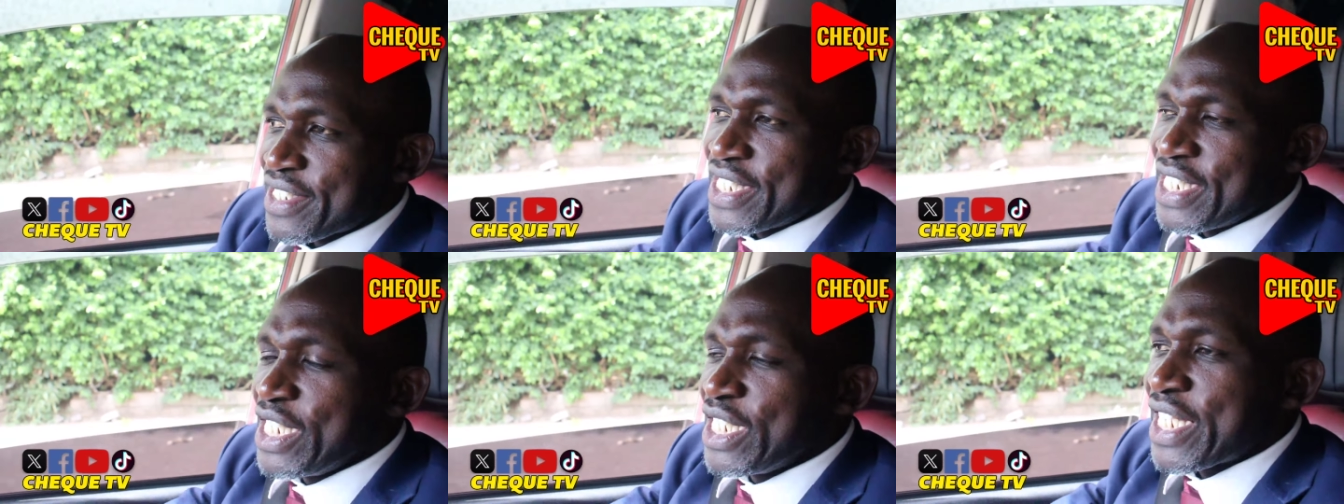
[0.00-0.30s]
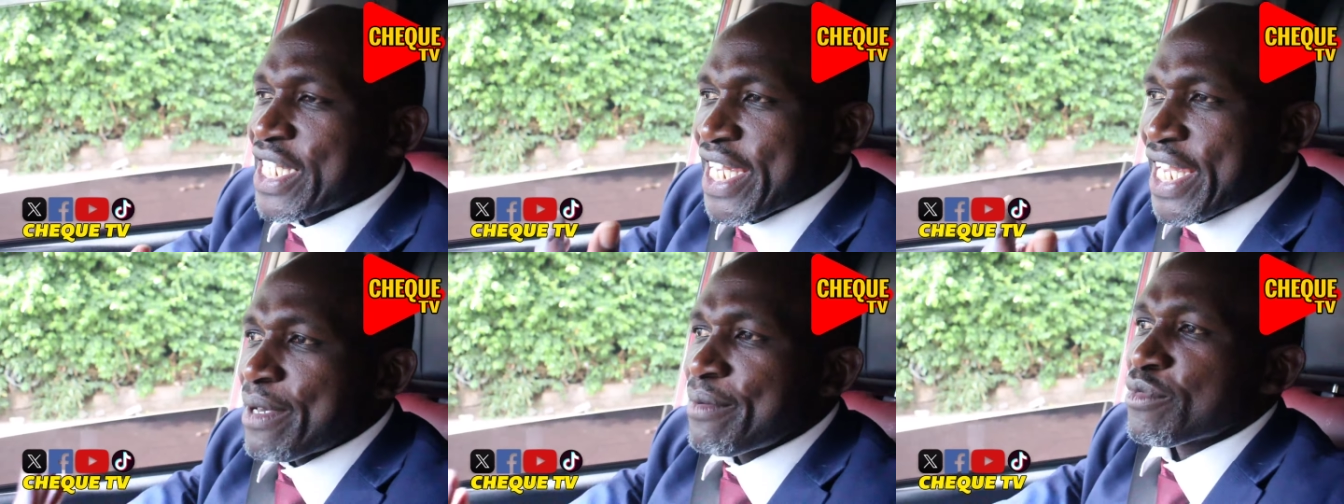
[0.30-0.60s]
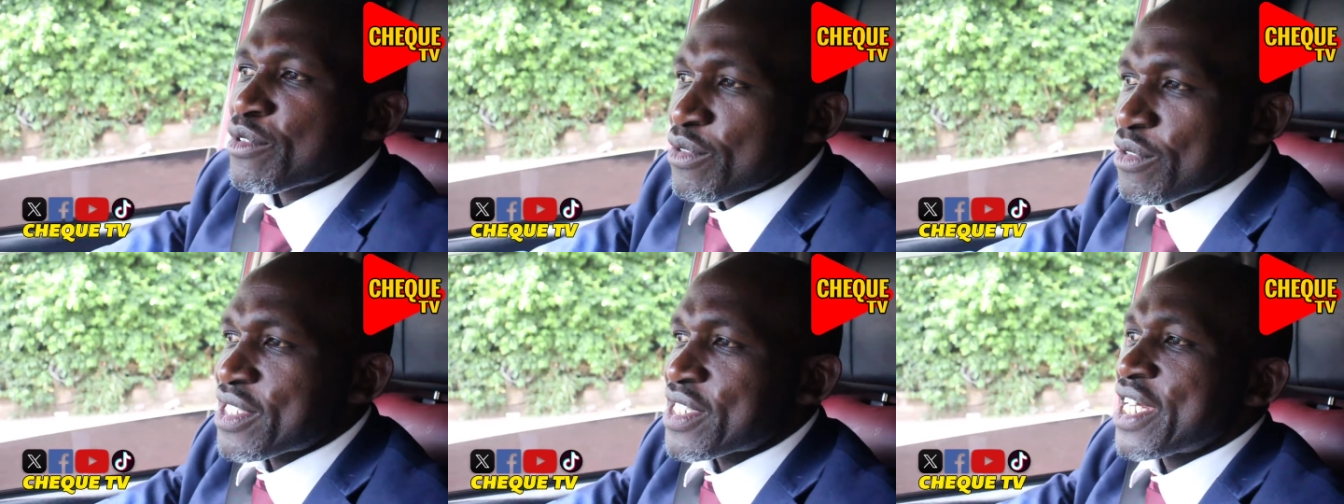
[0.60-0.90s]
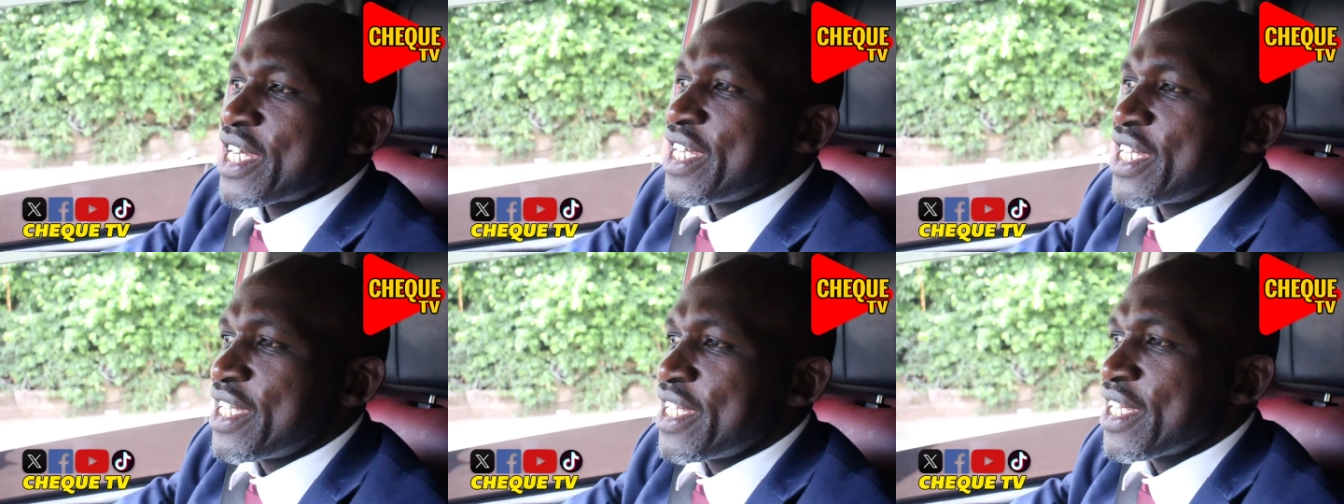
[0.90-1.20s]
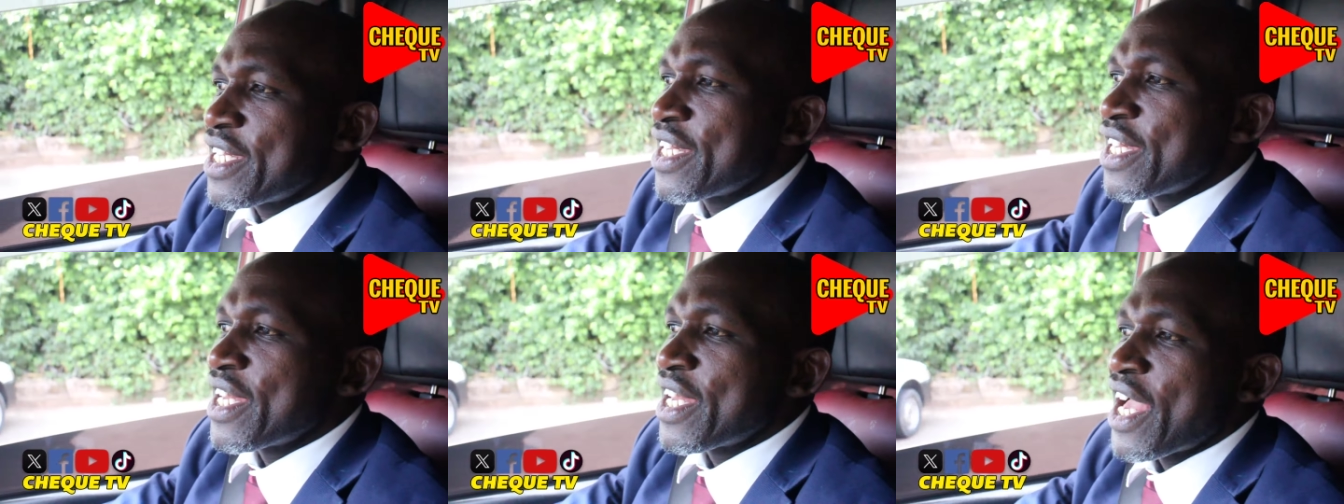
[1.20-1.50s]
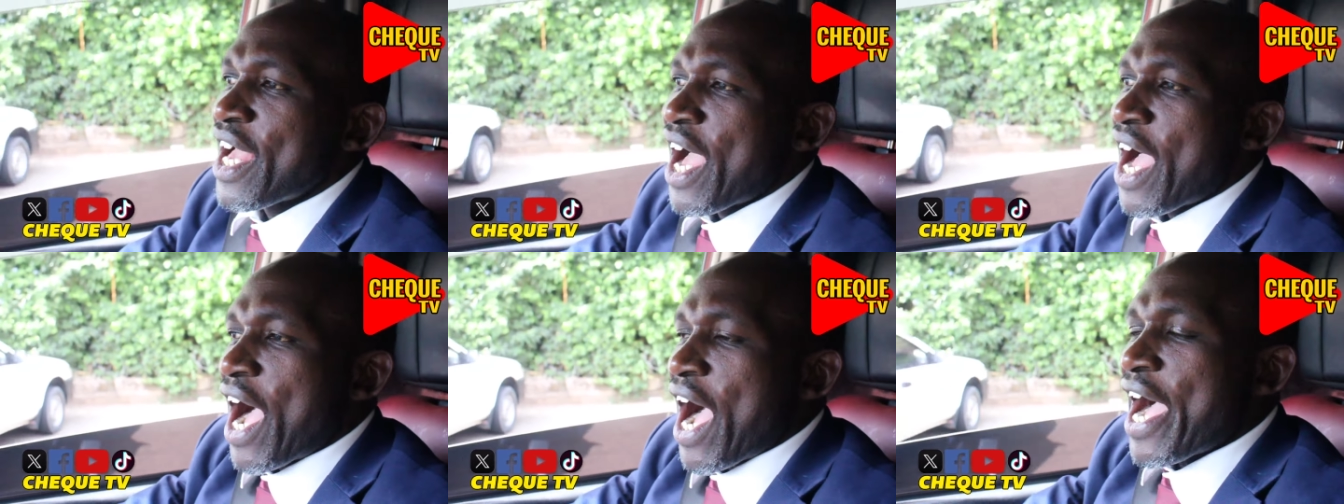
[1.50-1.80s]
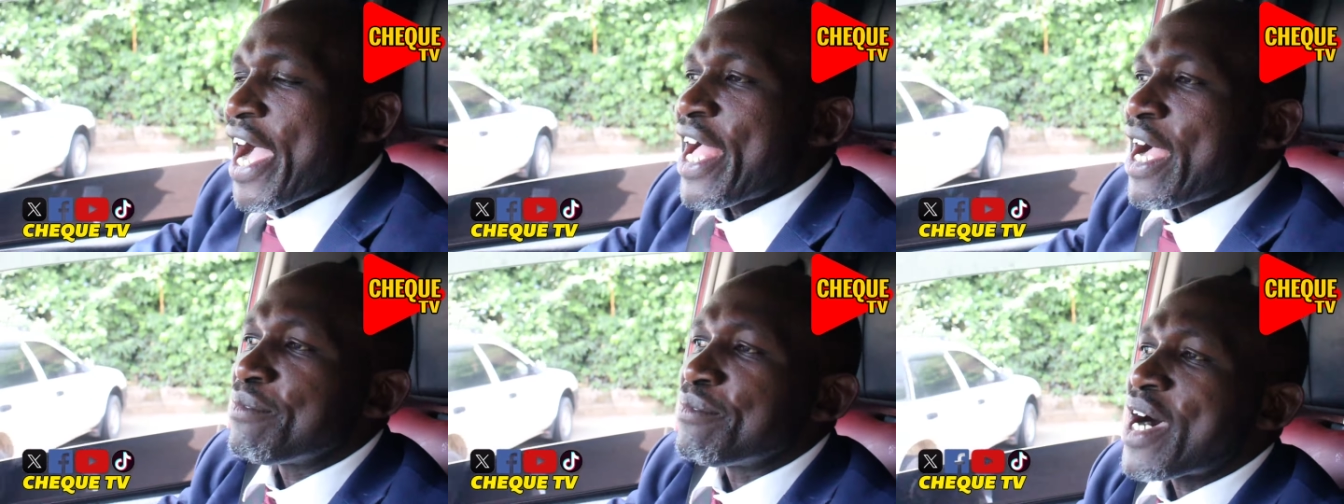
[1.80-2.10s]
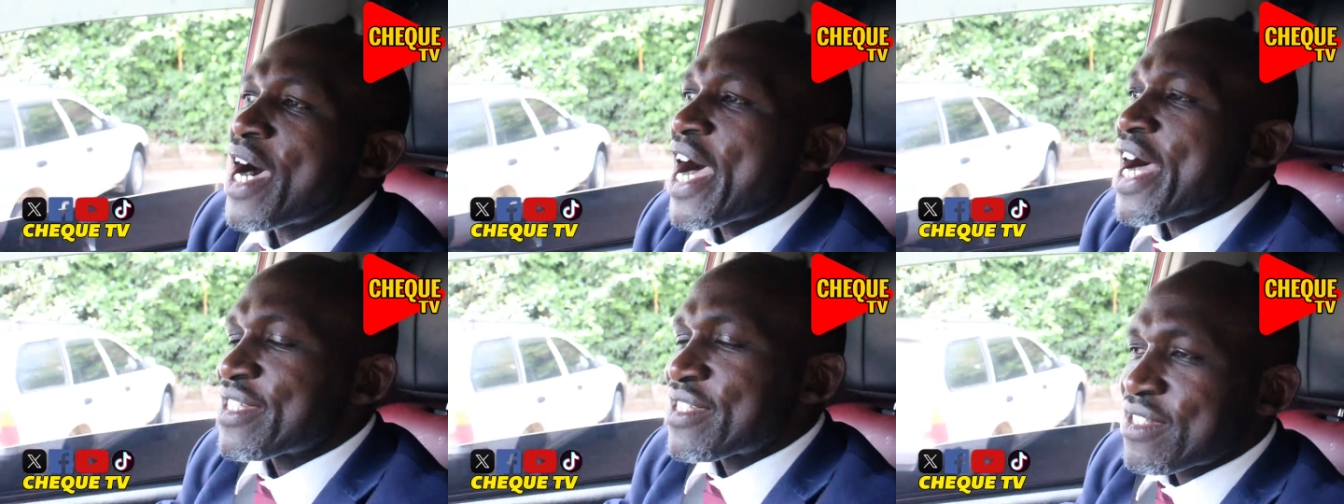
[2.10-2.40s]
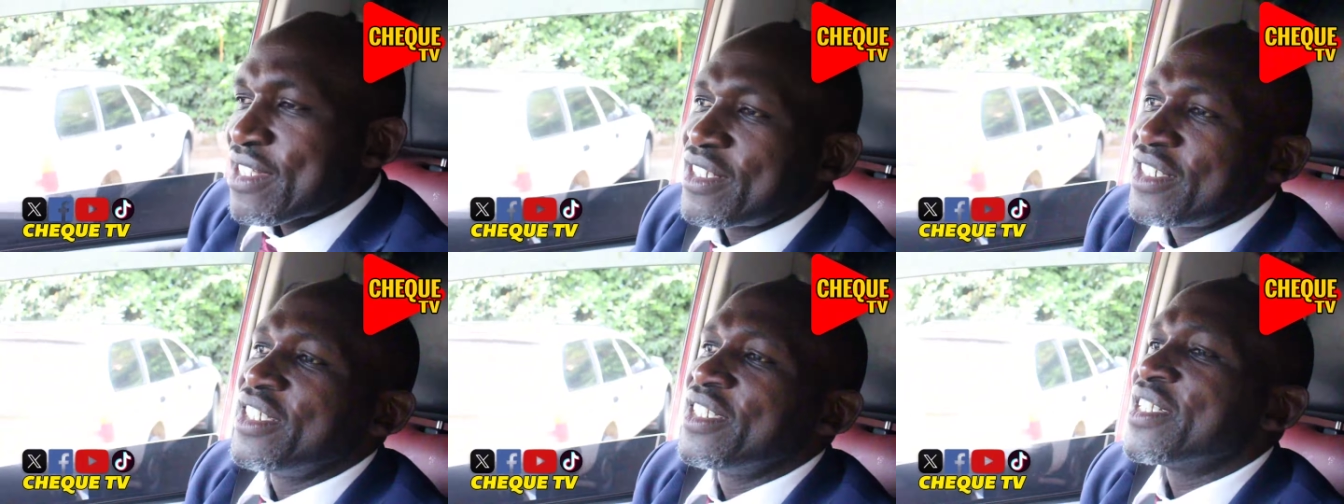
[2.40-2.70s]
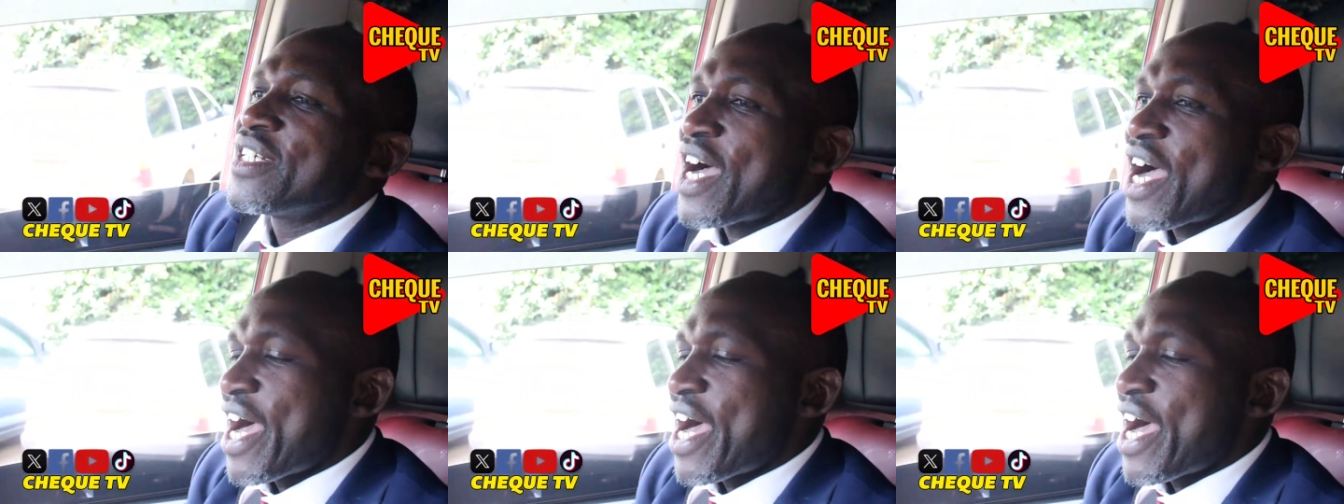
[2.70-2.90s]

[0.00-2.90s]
He came to say, "I am as clean